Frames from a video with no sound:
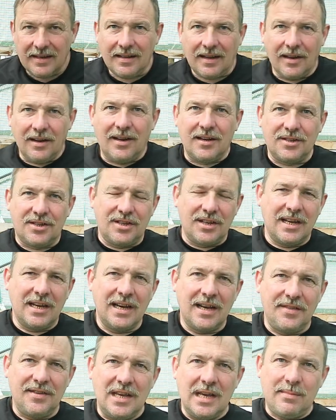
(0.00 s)
Now last
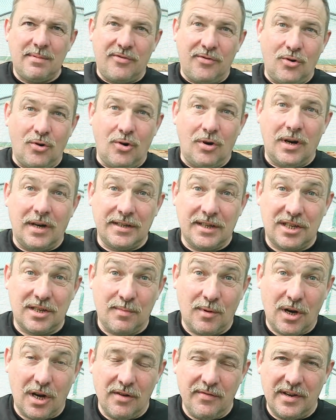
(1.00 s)
year and the year before I did
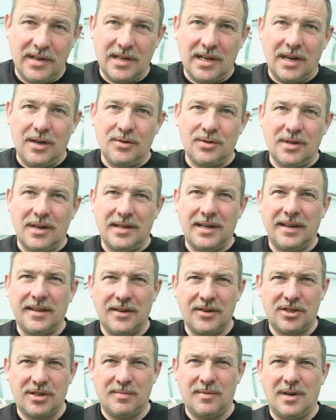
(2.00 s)
tomato videos, and in
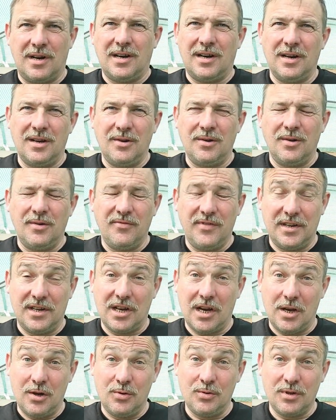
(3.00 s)
those tomato
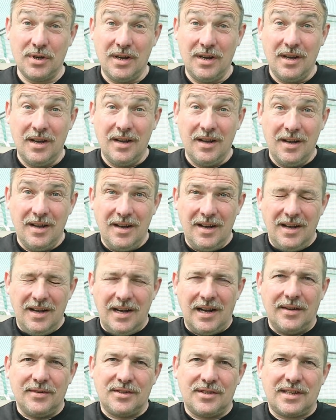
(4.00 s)
videos
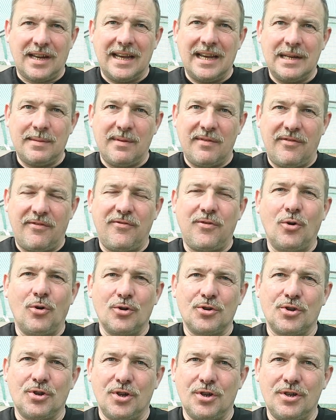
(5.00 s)
I've stated a bit of a
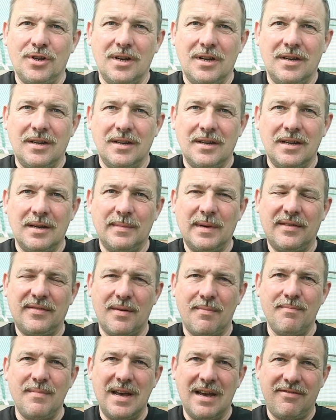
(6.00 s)
falsehood, a bit of
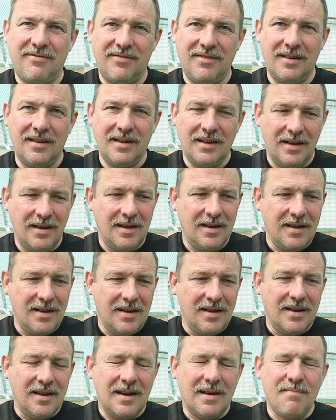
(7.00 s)
a myth
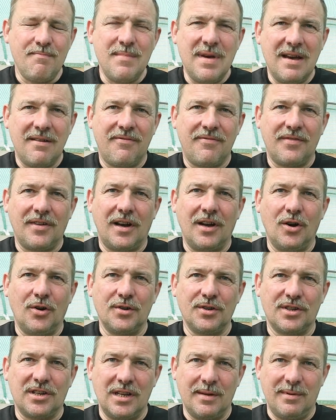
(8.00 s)
that I
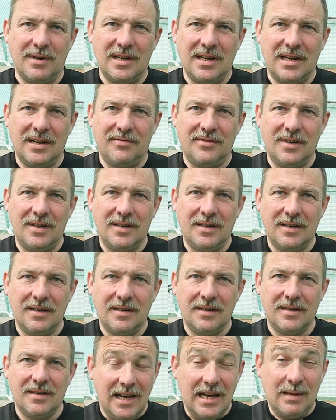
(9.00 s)
honestly believed.
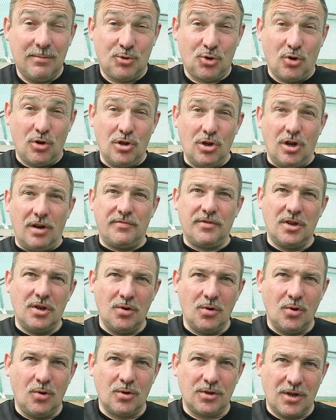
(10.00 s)
I'm sure a lot of
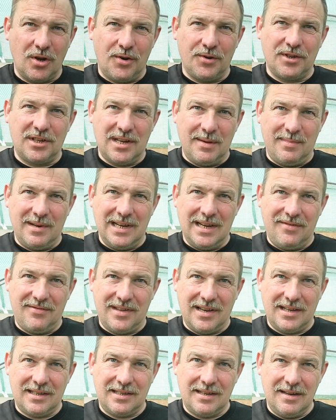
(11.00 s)
you also honestly believe
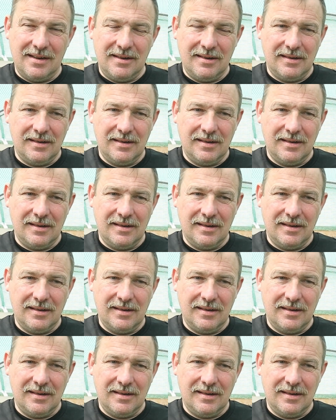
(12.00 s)
this.